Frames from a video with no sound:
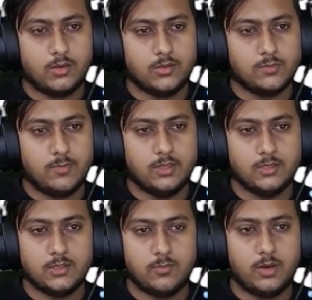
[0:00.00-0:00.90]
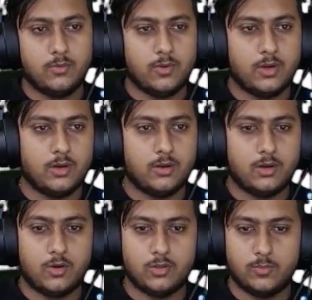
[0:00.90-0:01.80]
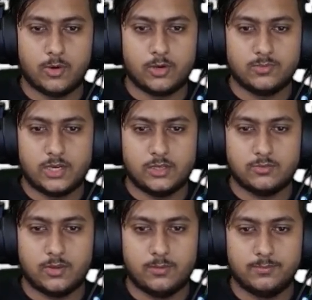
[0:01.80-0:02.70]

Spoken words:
Just make the similar one on the bottom side as well,